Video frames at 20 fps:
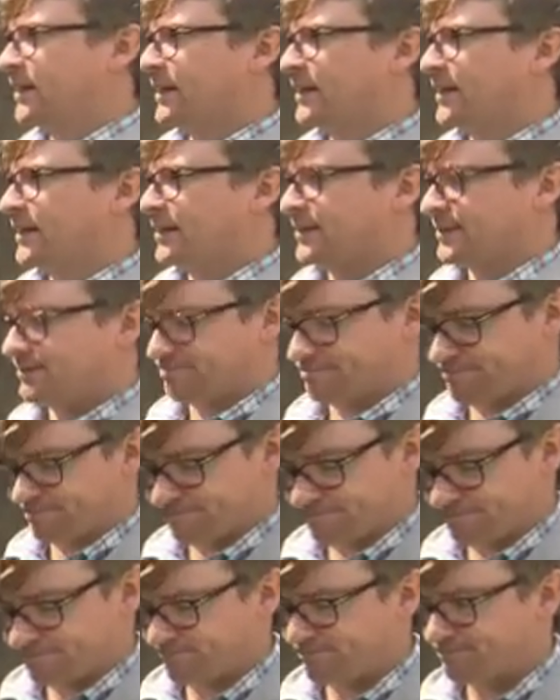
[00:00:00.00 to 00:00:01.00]

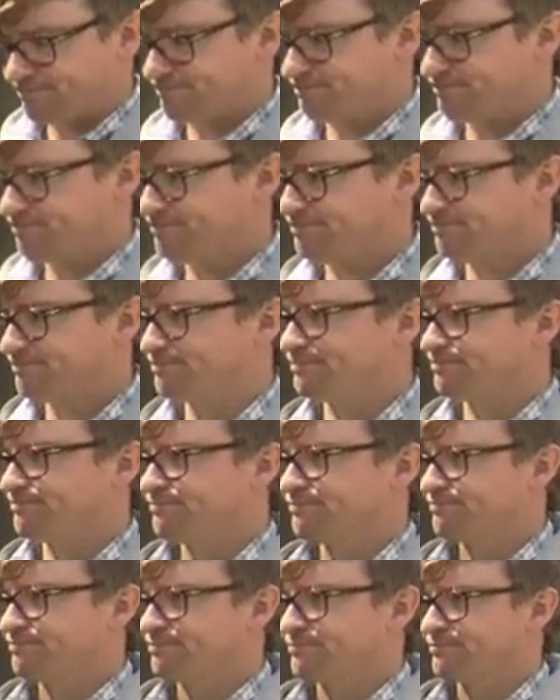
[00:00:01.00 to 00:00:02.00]

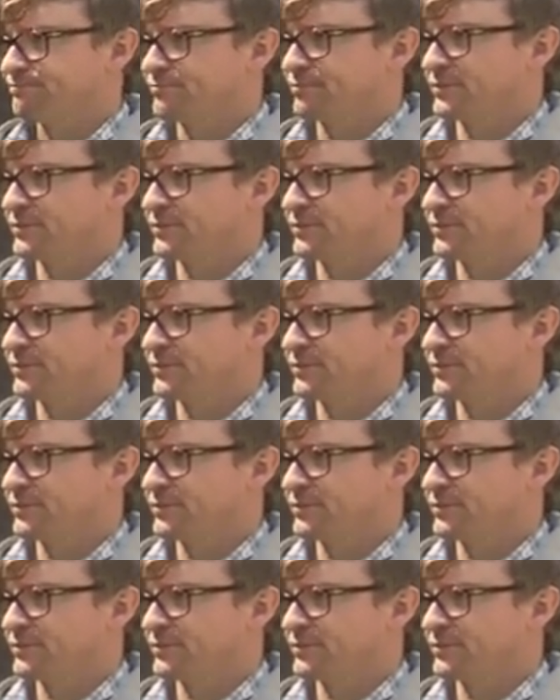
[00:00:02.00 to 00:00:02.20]
(silence)